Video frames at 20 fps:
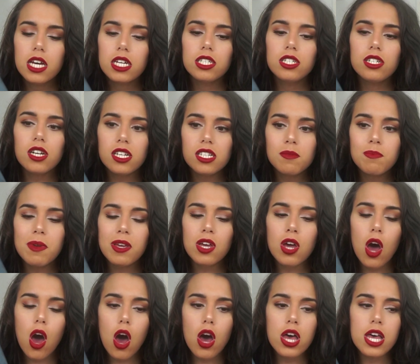just
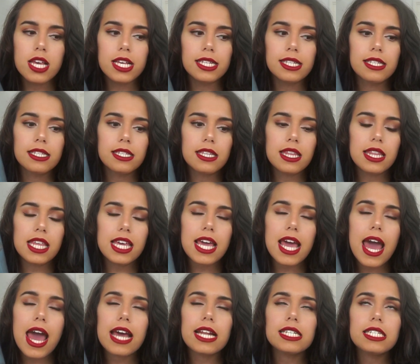because
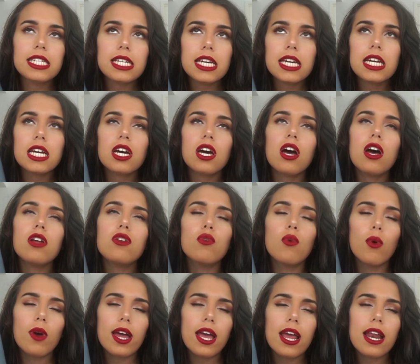the ending
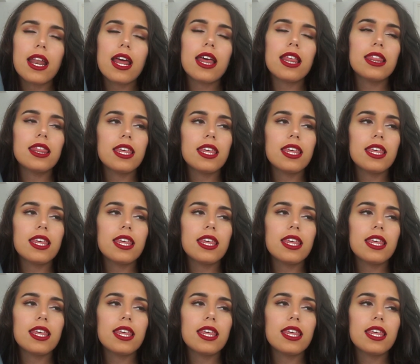annoyed